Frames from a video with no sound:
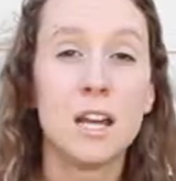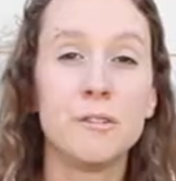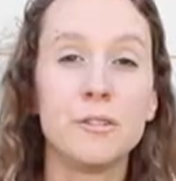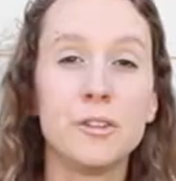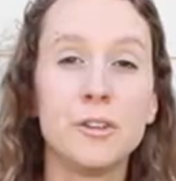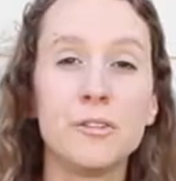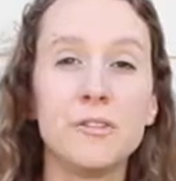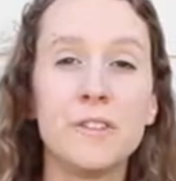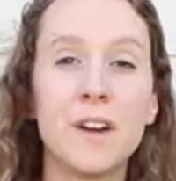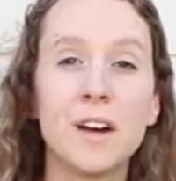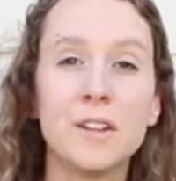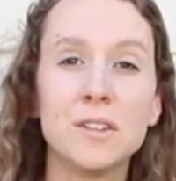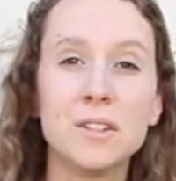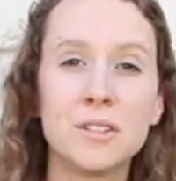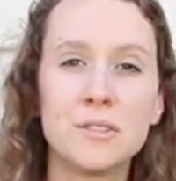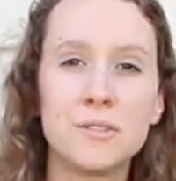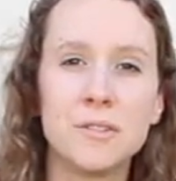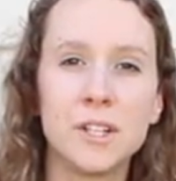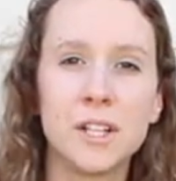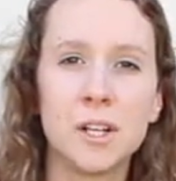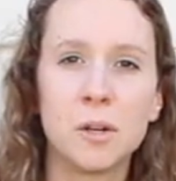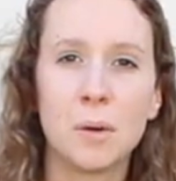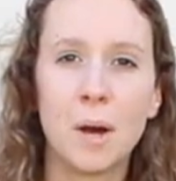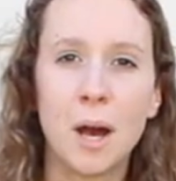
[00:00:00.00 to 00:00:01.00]
If you found this
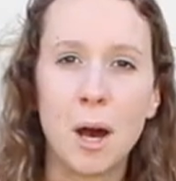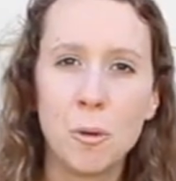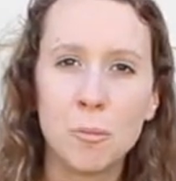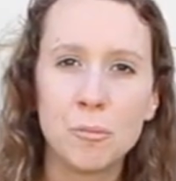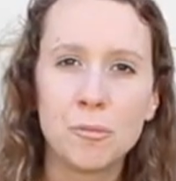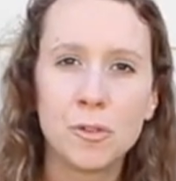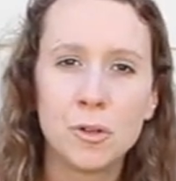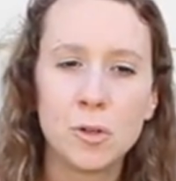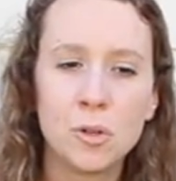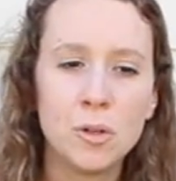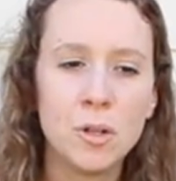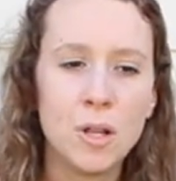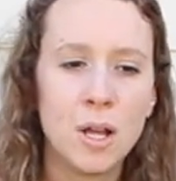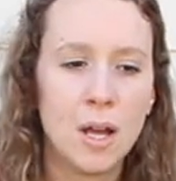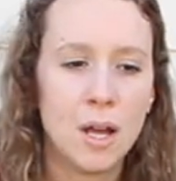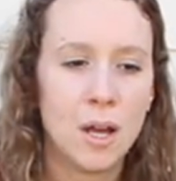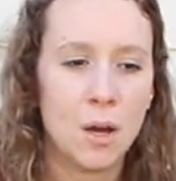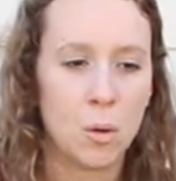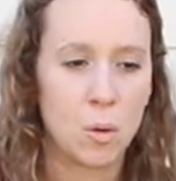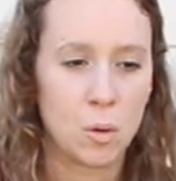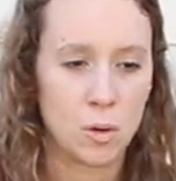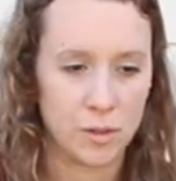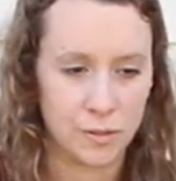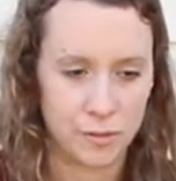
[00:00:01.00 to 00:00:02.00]
video helpful,
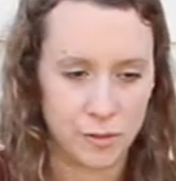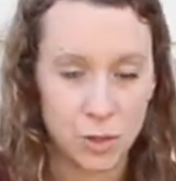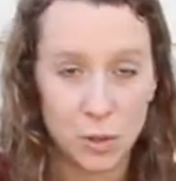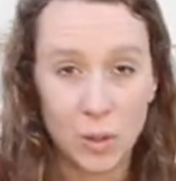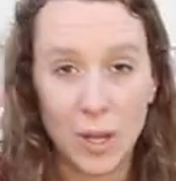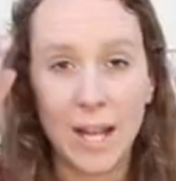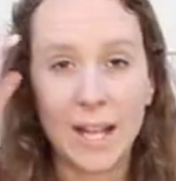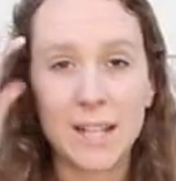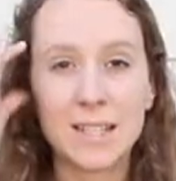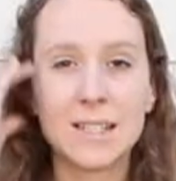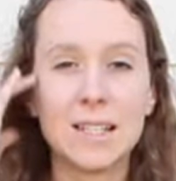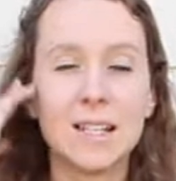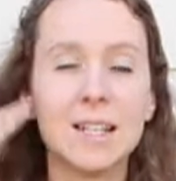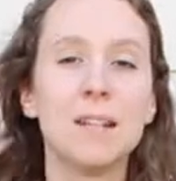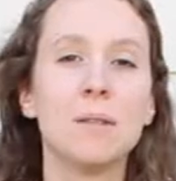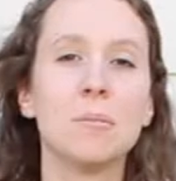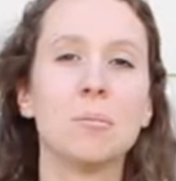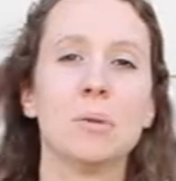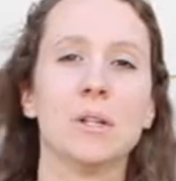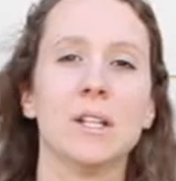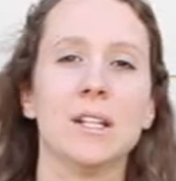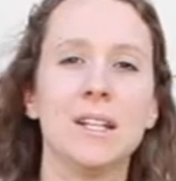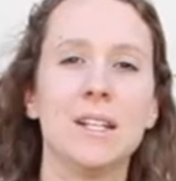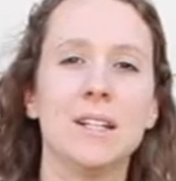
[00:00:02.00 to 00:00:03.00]
or if you liked it,
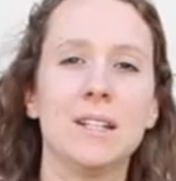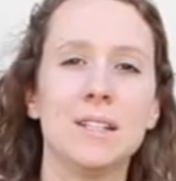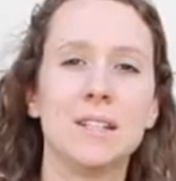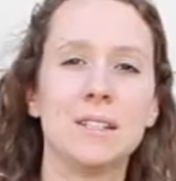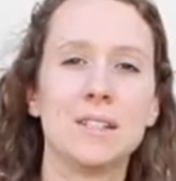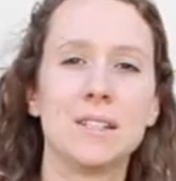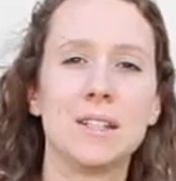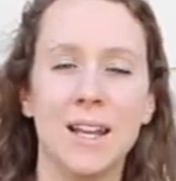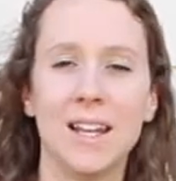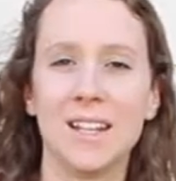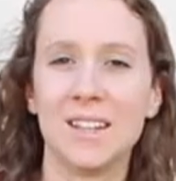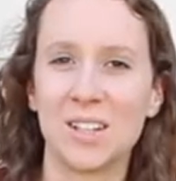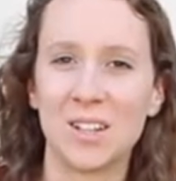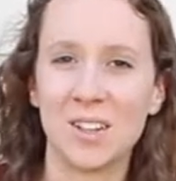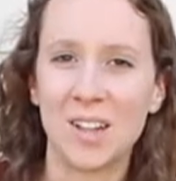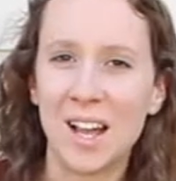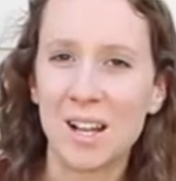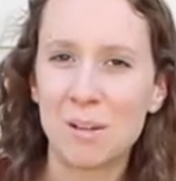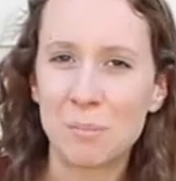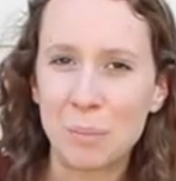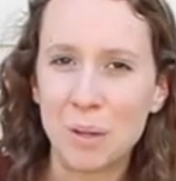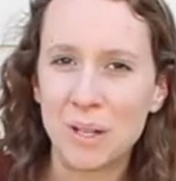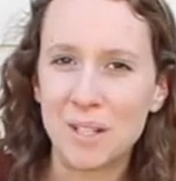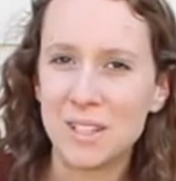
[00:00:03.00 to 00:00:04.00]
please hit the
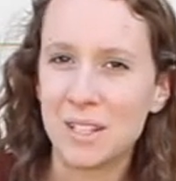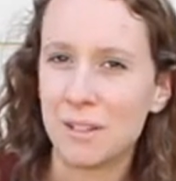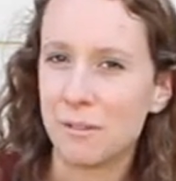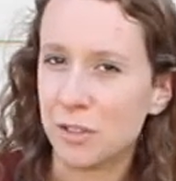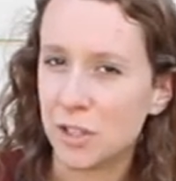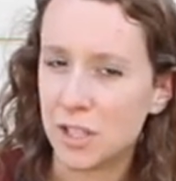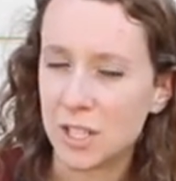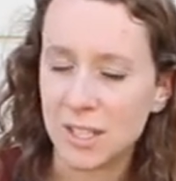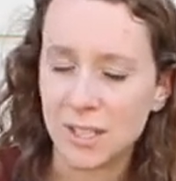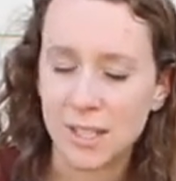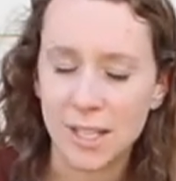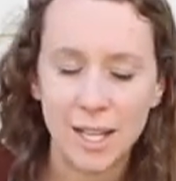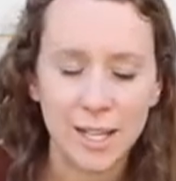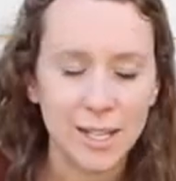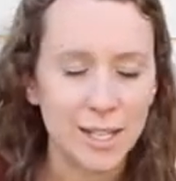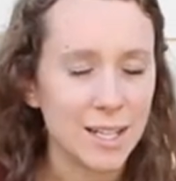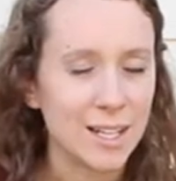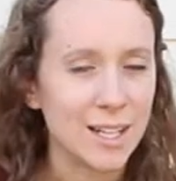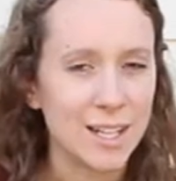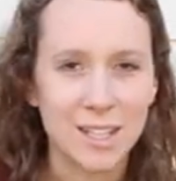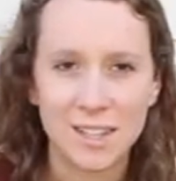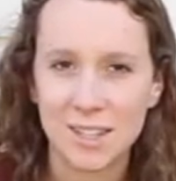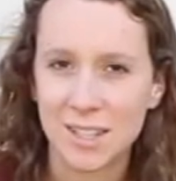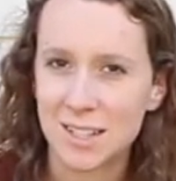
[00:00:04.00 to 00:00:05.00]
like button. If you didn't like
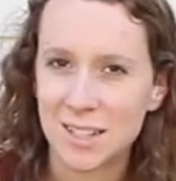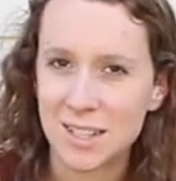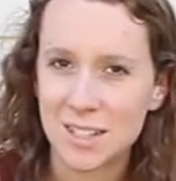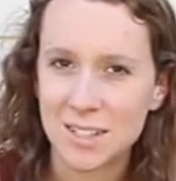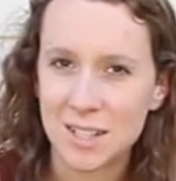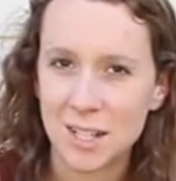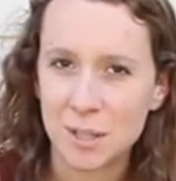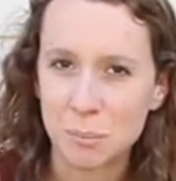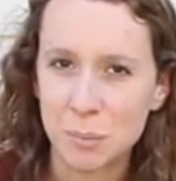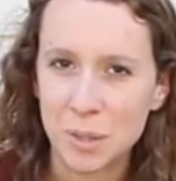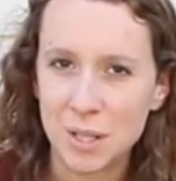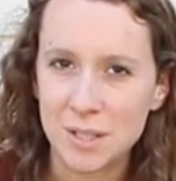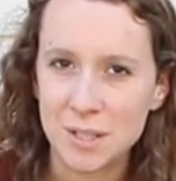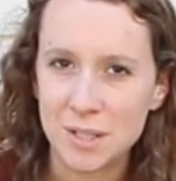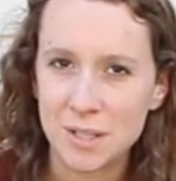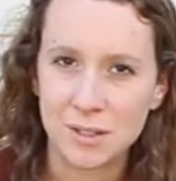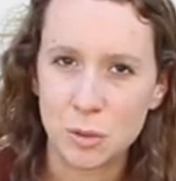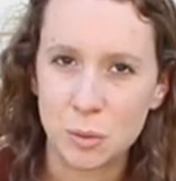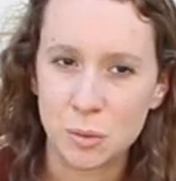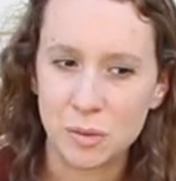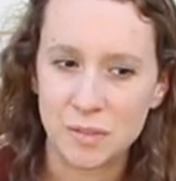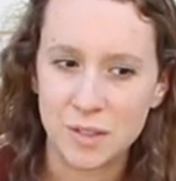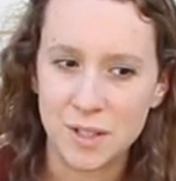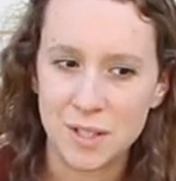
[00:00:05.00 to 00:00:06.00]
it, hit the dislike button.
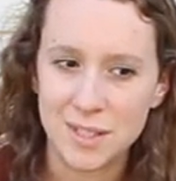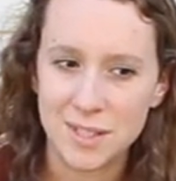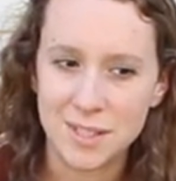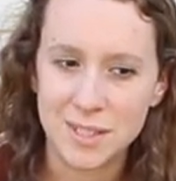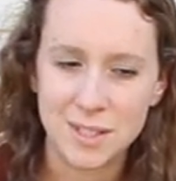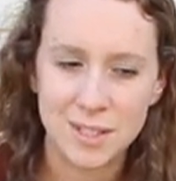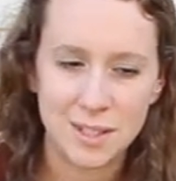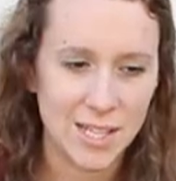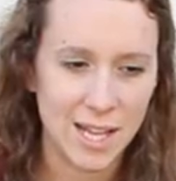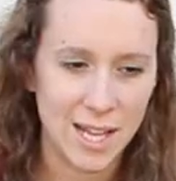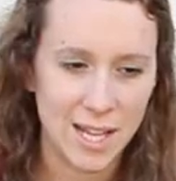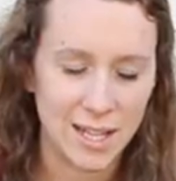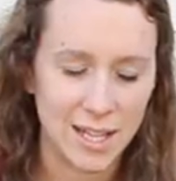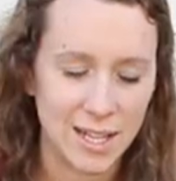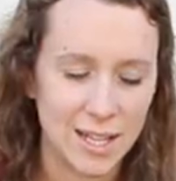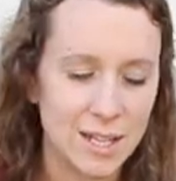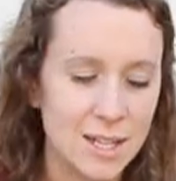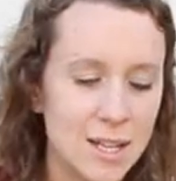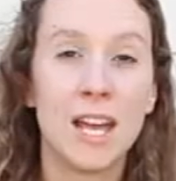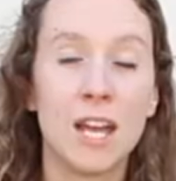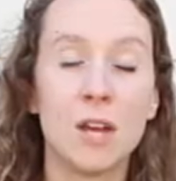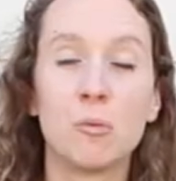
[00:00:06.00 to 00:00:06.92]
No offense taken.